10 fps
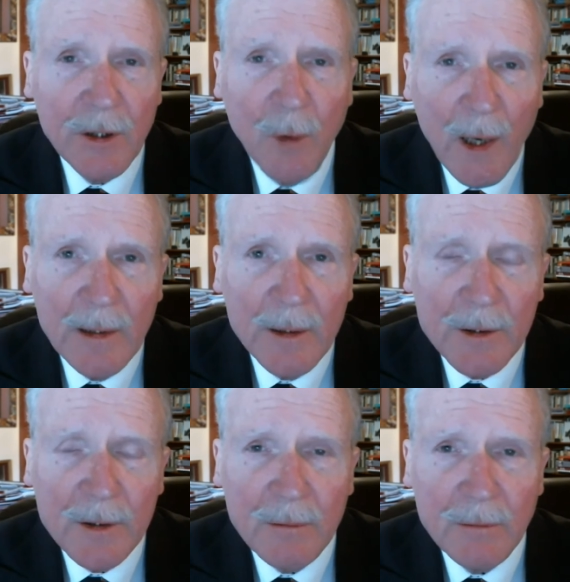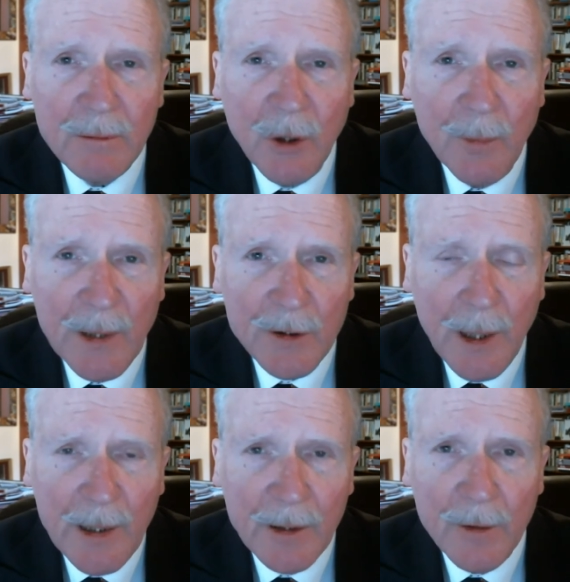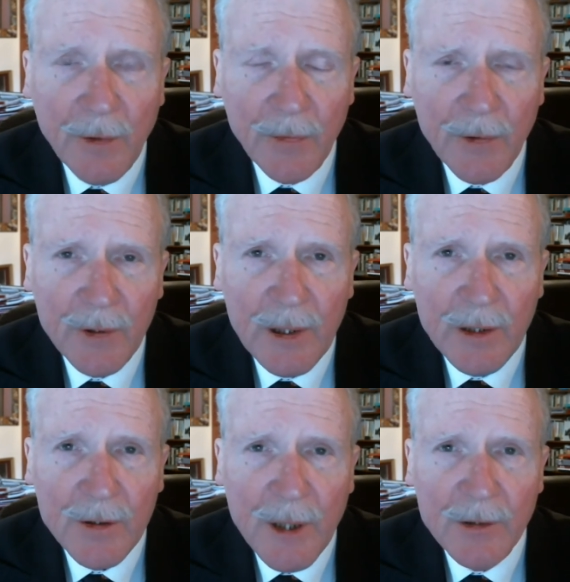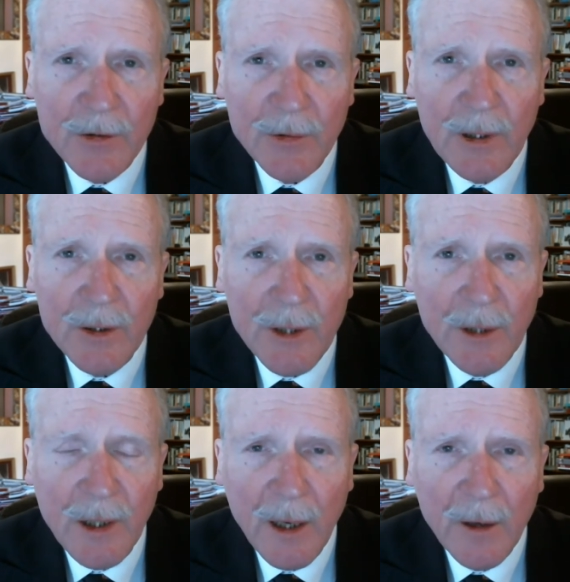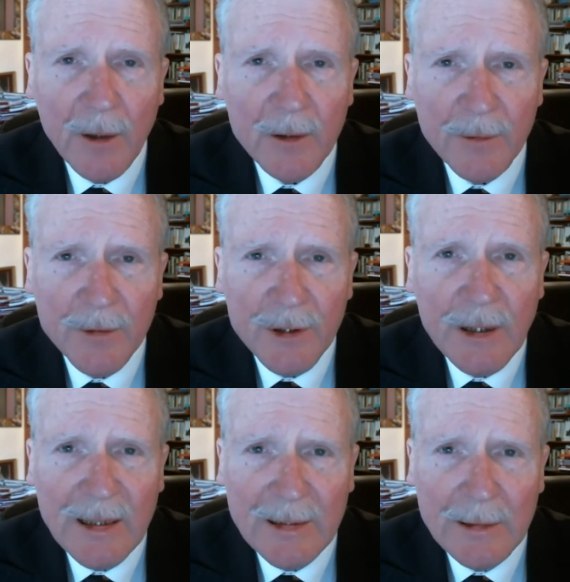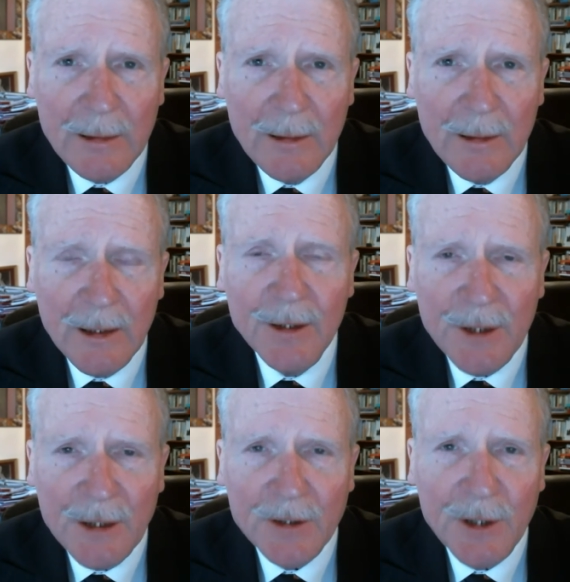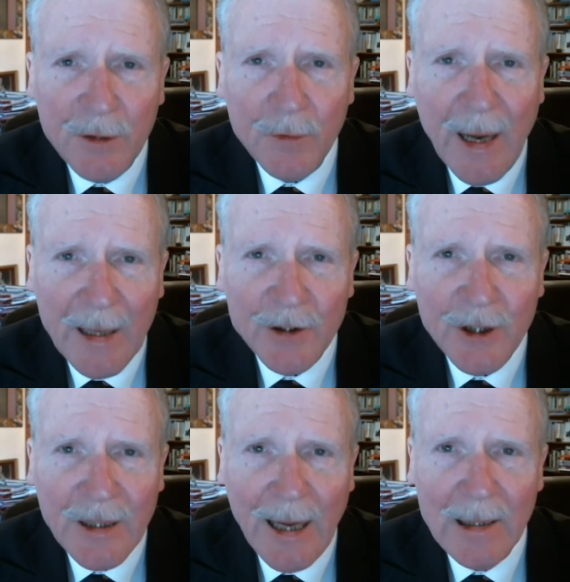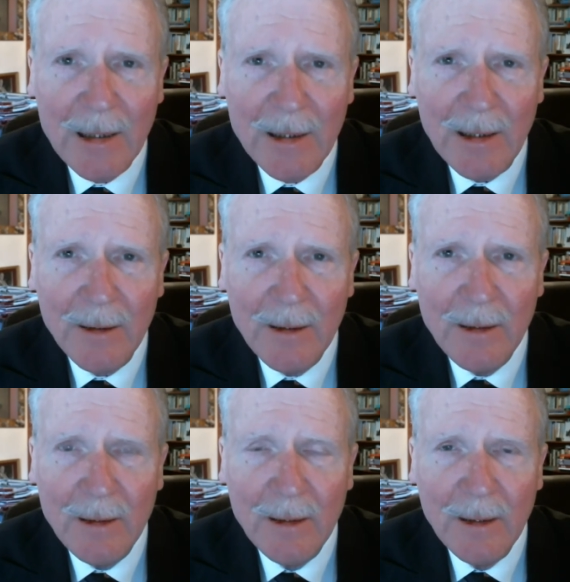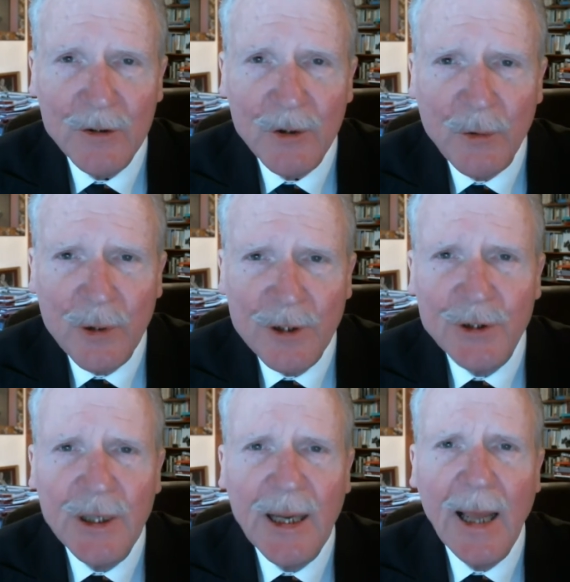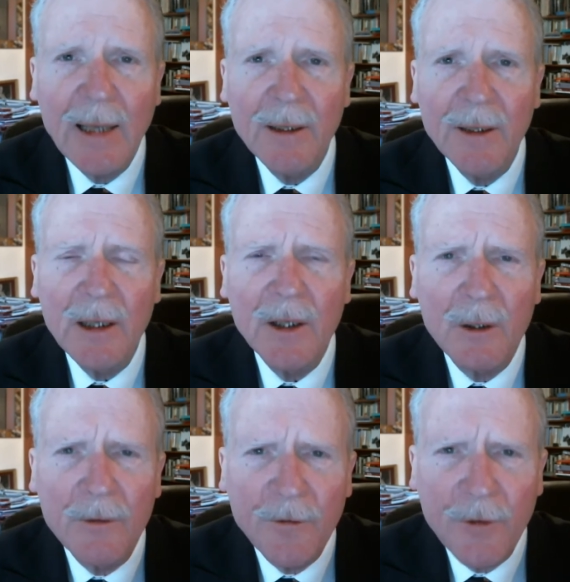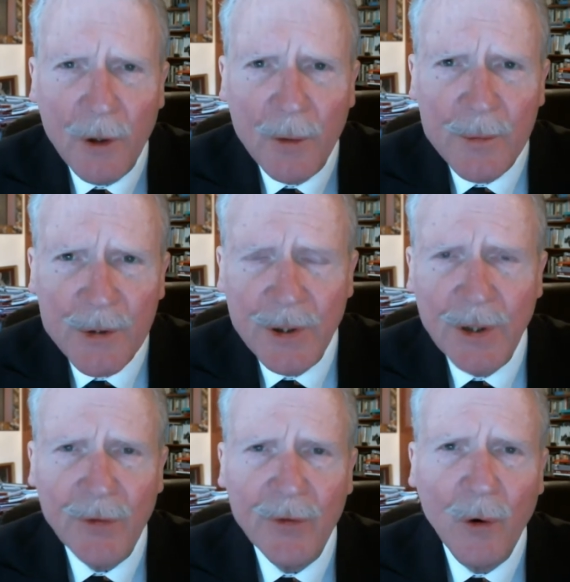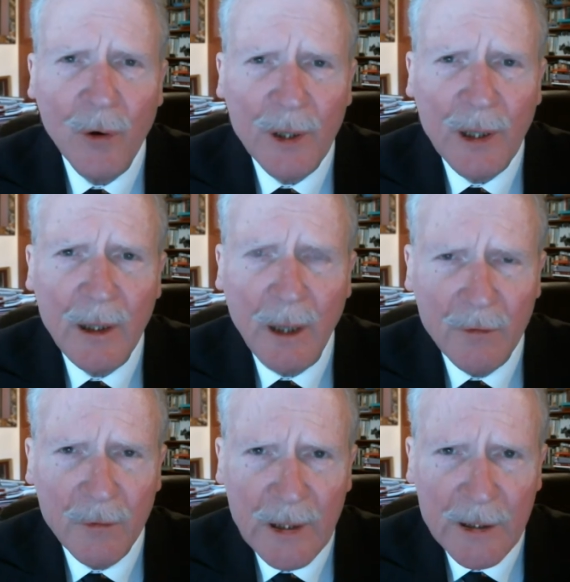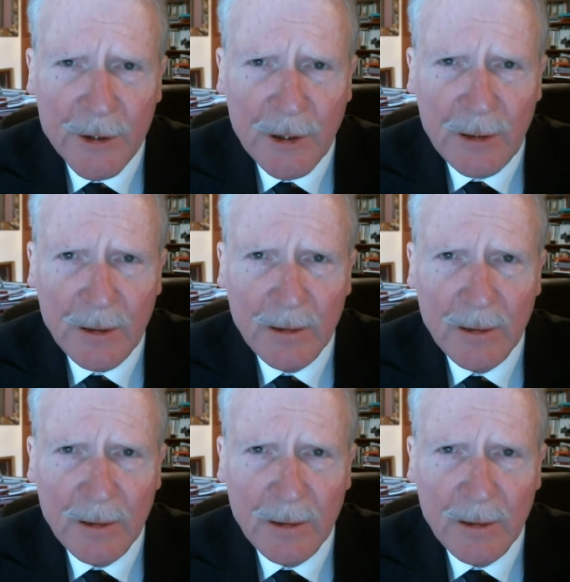Aquinas, so much later in the 13th century, said the character of sin is its irrationality. So Christianity confirms the authority of reason